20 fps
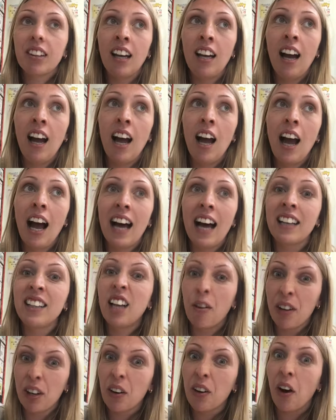and
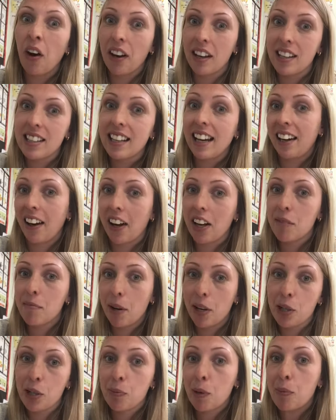going on holiday like
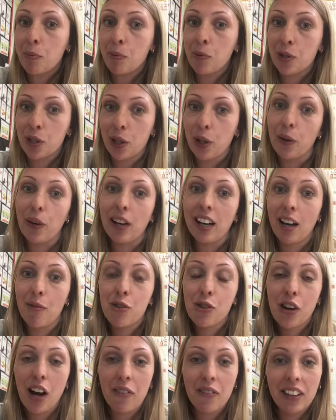most people do. I
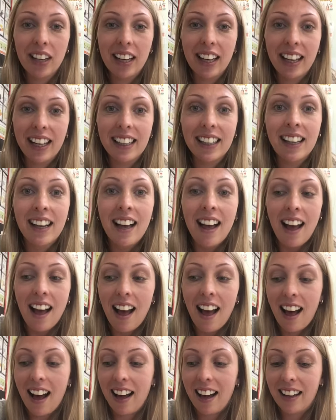love traveling
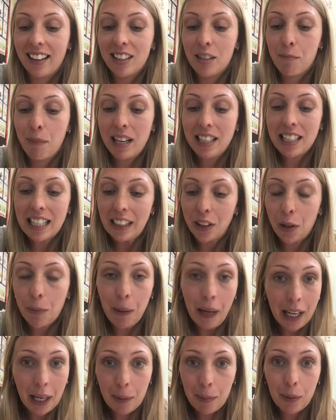and meeting new
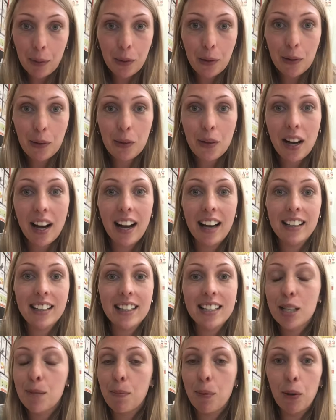people and
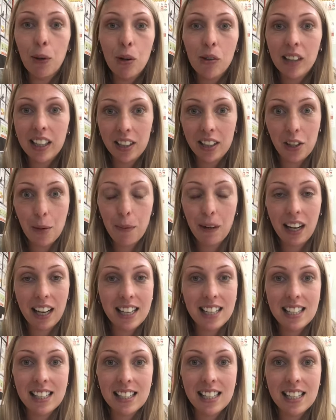exploring new
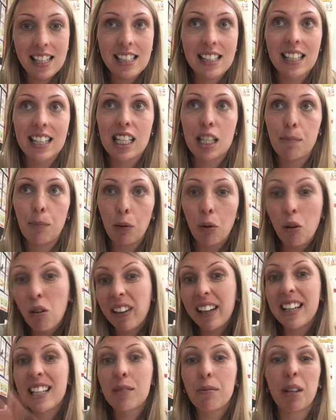places.
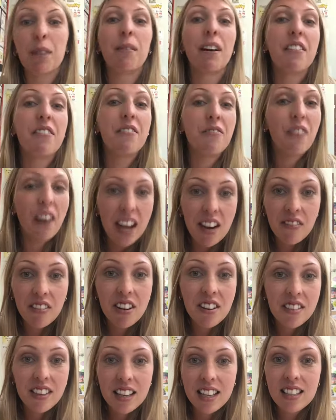Exploring is one of my
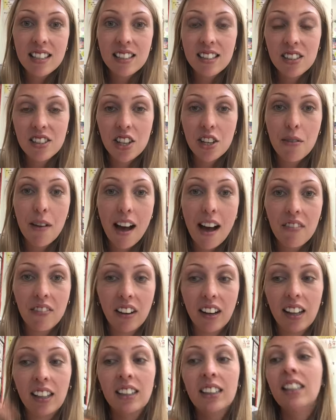favorite things to do
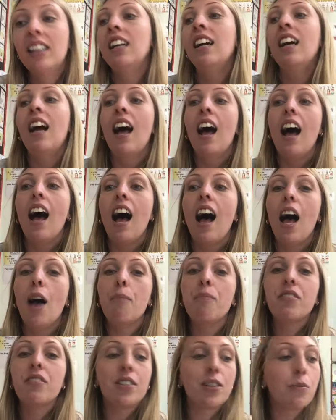ever.
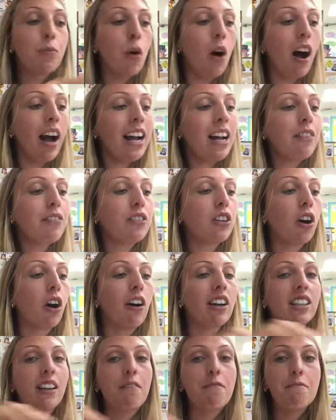So what I have
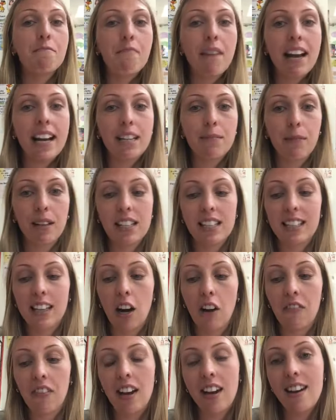got is I've made
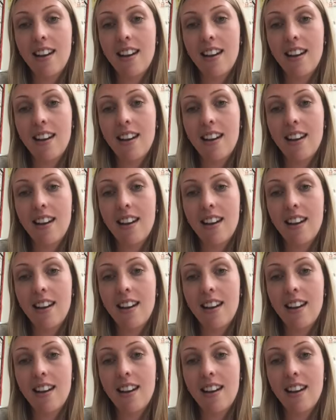myself a